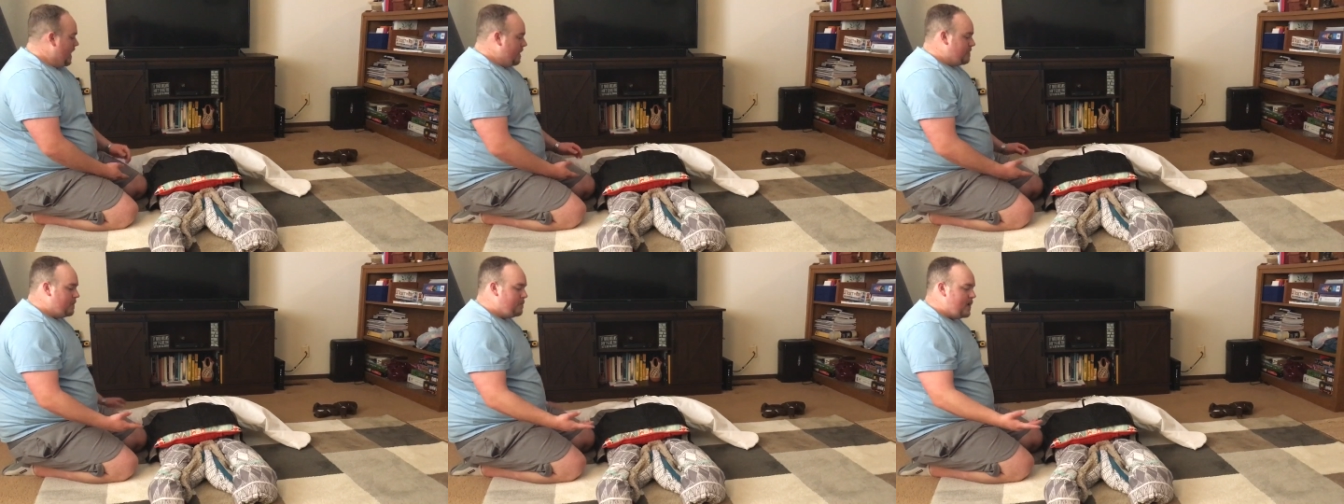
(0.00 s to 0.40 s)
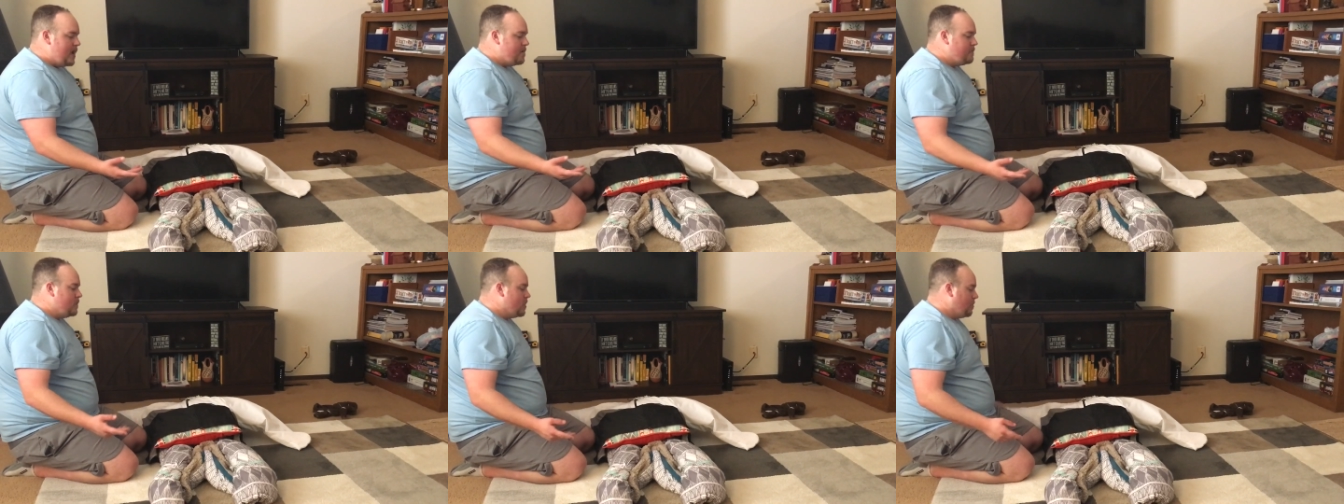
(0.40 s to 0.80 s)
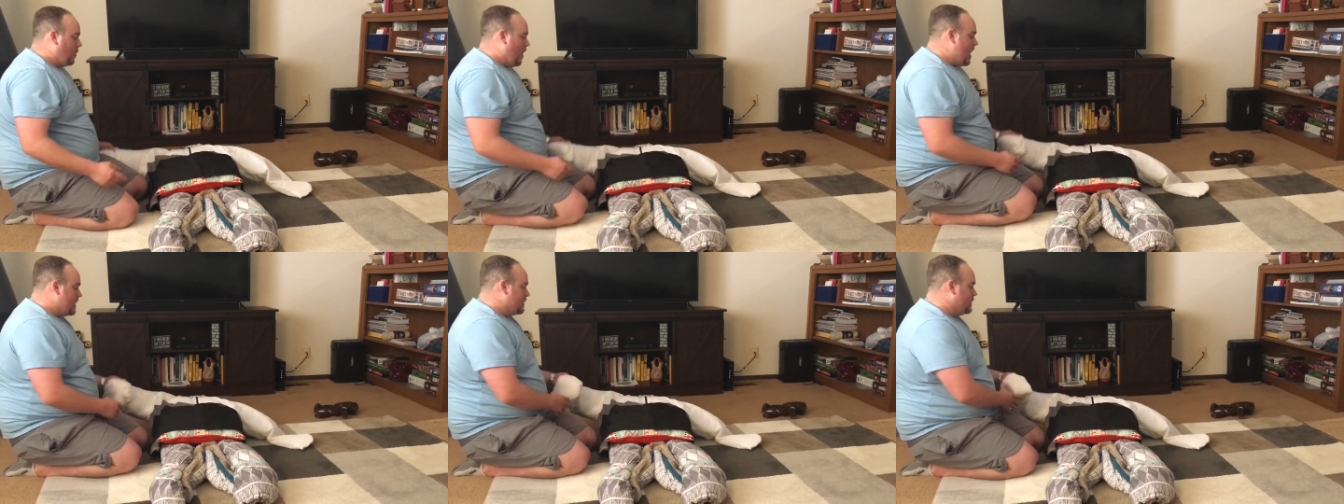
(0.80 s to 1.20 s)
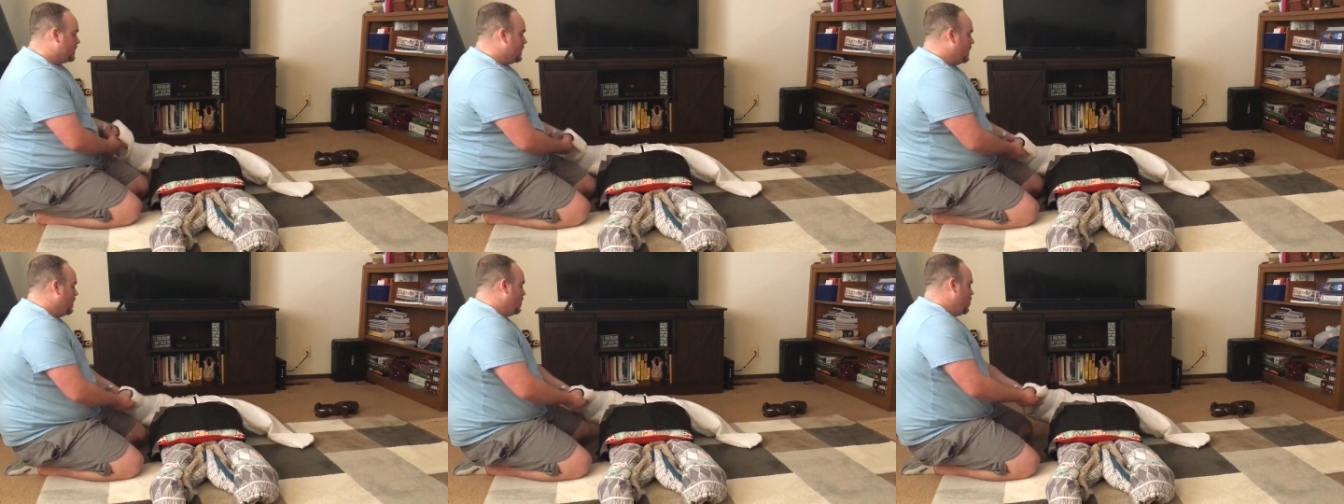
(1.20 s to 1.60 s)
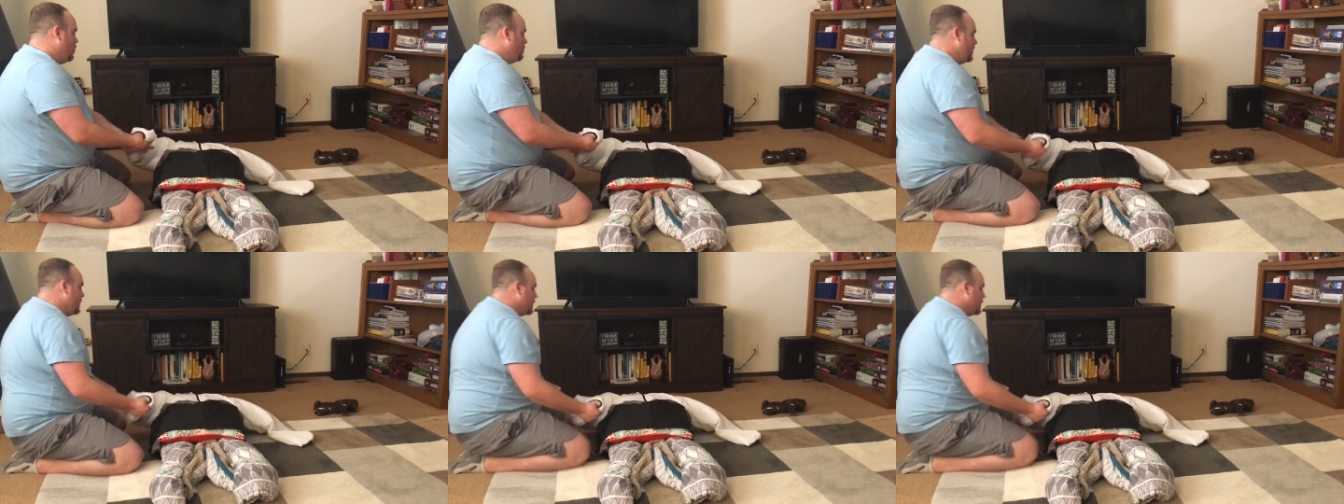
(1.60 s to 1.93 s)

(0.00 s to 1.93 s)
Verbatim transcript: But maybe you're practicing an OB